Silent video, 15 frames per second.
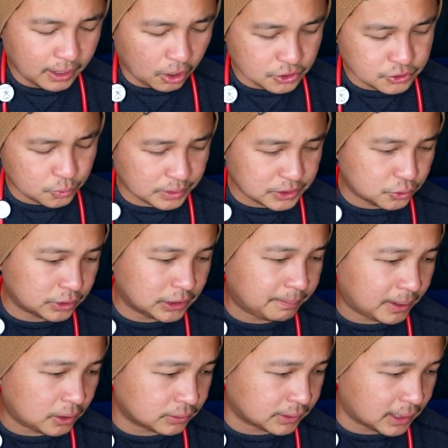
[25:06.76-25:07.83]
What's good
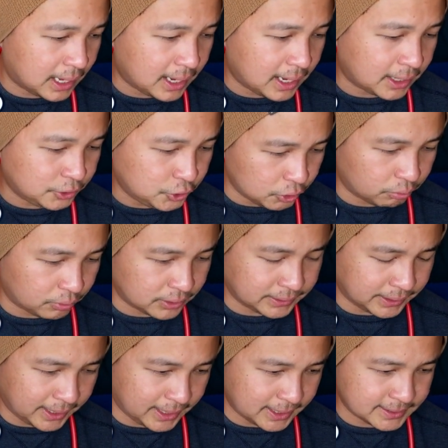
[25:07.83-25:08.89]
about
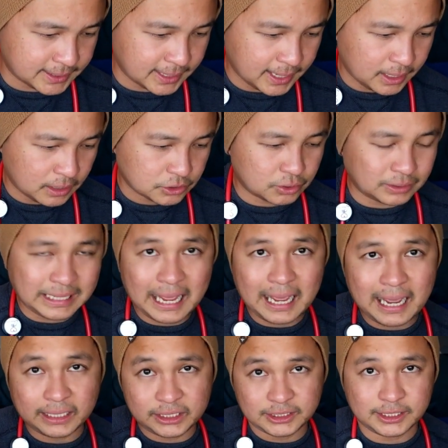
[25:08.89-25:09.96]
UWorld is, so
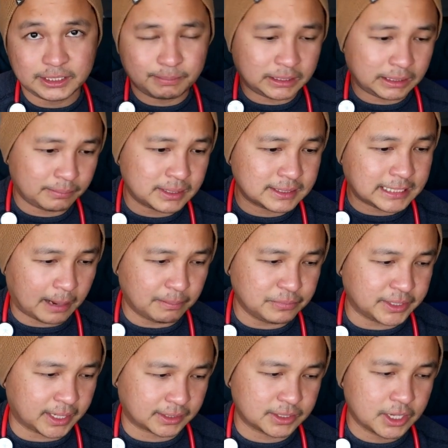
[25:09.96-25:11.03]
nahahati siya sa iba't ibang
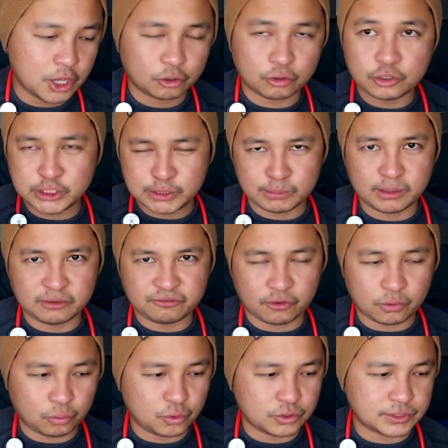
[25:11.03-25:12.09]
subjects. Kung gusto
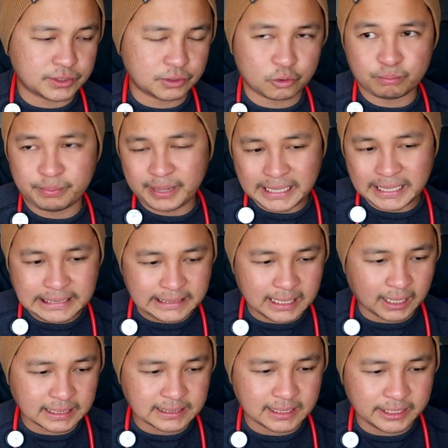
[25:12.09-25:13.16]
mag-focus, kung
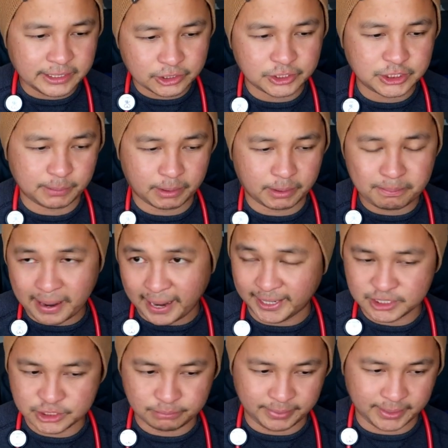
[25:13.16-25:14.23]
mahina ka sa leadership and
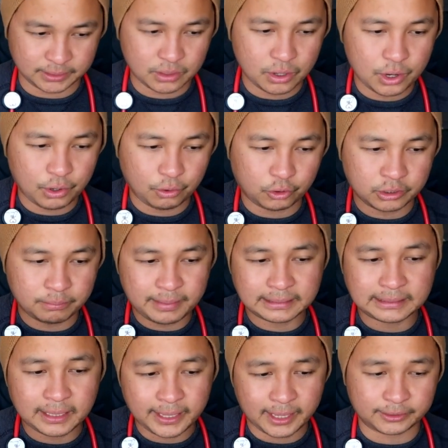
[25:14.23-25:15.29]
management or
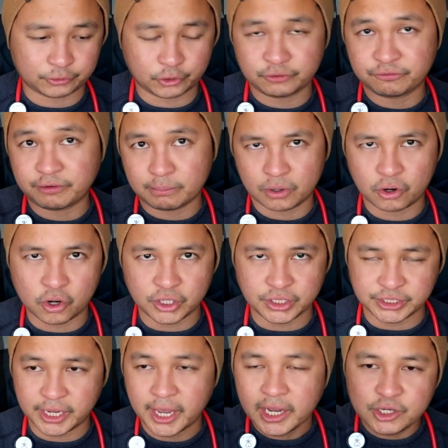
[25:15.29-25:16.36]
mental health or
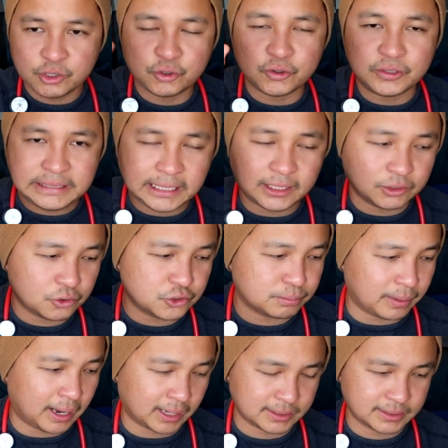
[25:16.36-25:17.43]
pharmacology, you could tick those
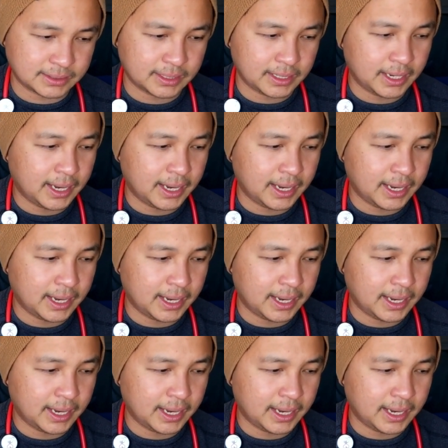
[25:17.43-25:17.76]
boxes.